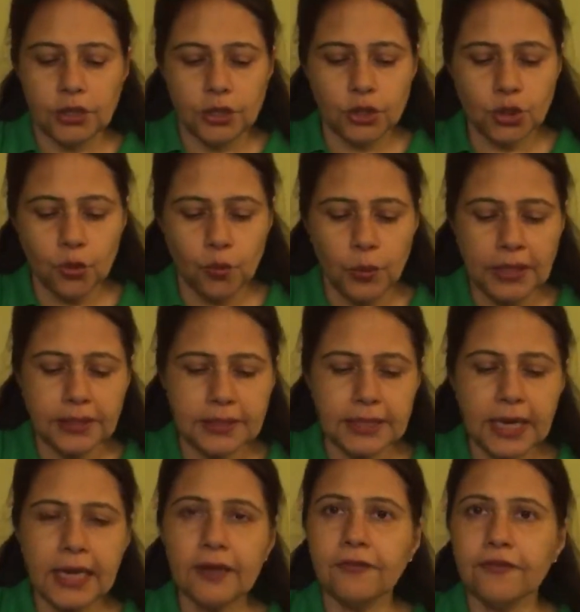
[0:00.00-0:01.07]
So once
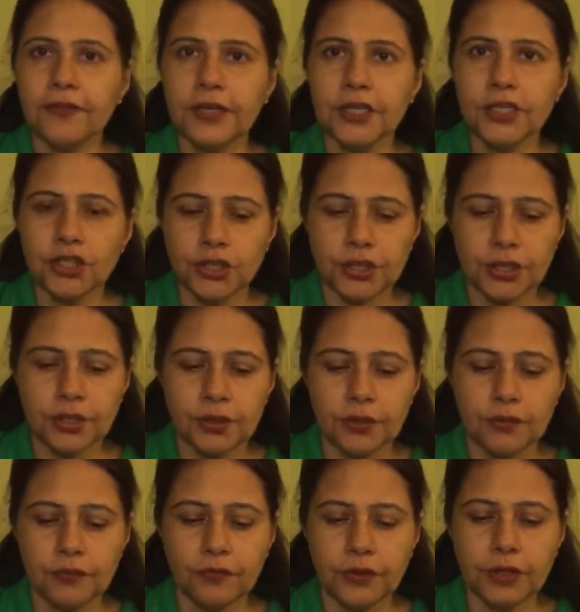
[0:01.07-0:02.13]
I have finished
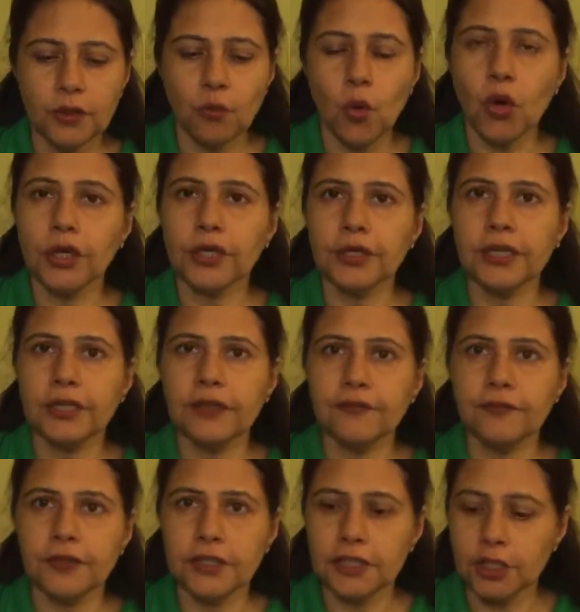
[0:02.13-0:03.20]
with the water in the
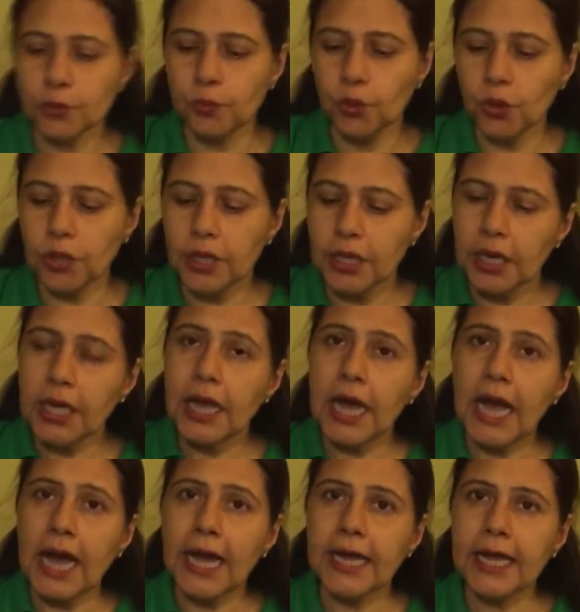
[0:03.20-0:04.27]
first bowl,
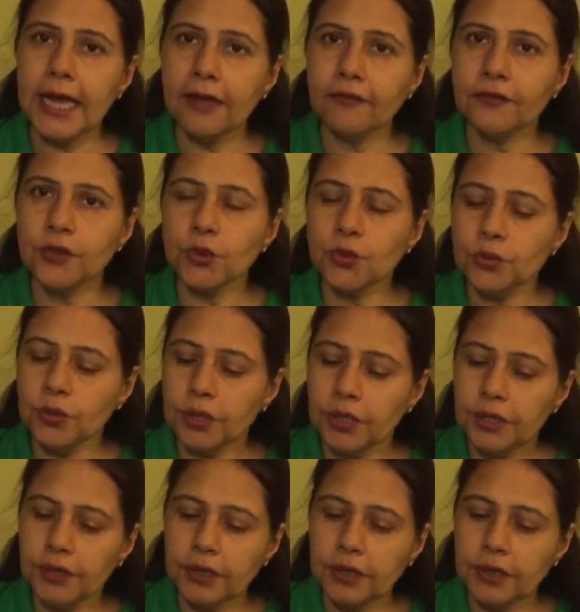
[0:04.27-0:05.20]
I have to